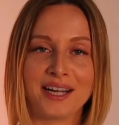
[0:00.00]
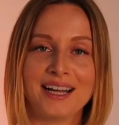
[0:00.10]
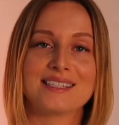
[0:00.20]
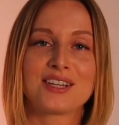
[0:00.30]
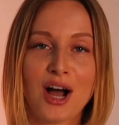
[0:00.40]
All right,
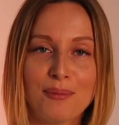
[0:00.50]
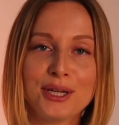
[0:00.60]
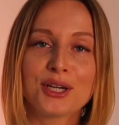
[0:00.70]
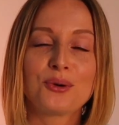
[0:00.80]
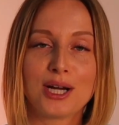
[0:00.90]
guys, comment
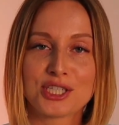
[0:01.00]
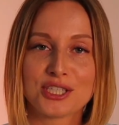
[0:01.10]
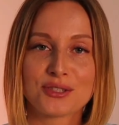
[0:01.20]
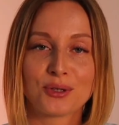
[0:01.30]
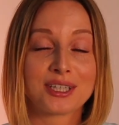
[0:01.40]
your
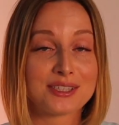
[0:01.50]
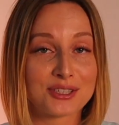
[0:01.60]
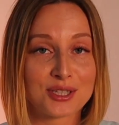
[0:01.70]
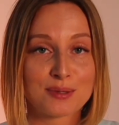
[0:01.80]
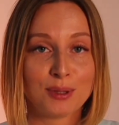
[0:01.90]
questions or
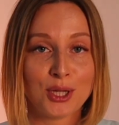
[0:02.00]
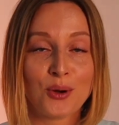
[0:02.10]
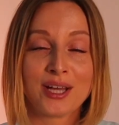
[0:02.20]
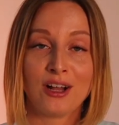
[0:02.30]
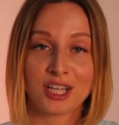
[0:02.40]
concerns below
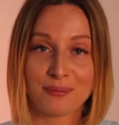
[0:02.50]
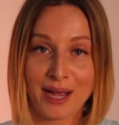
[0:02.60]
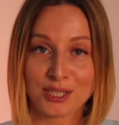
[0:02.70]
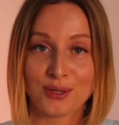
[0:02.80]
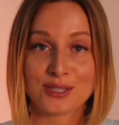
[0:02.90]
and I'll get
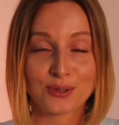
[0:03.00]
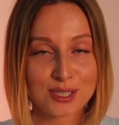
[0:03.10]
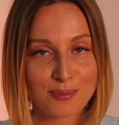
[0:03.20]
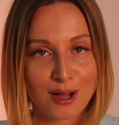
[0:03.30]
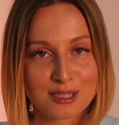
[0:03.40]
back to you as soon
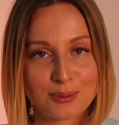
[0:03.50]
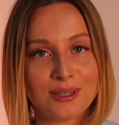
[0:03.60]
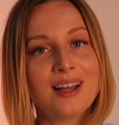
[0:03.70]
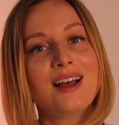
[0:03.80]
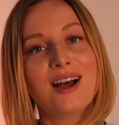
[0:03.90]
as possible.